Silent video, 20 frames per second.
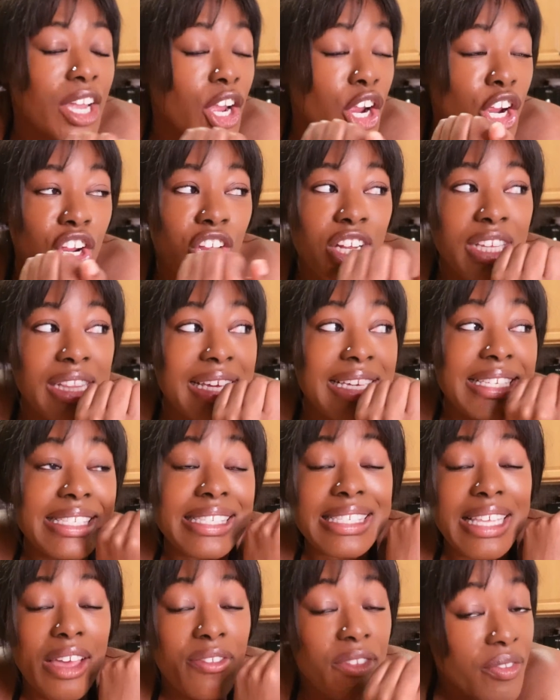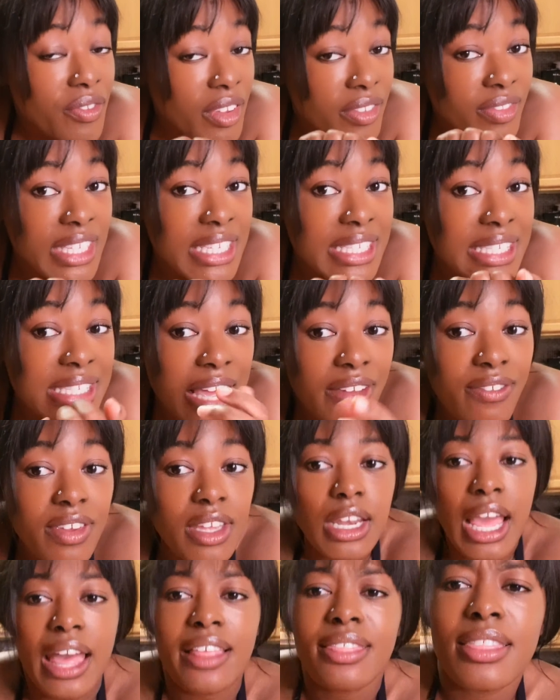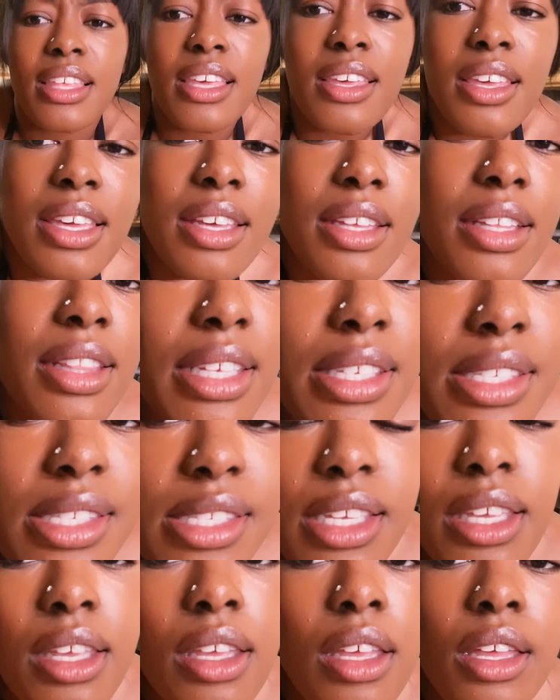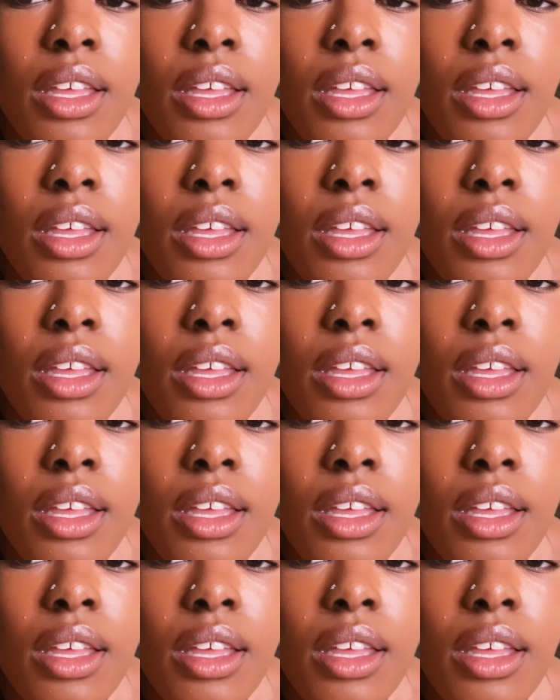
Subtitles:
currently 7:57, I think. Let's see.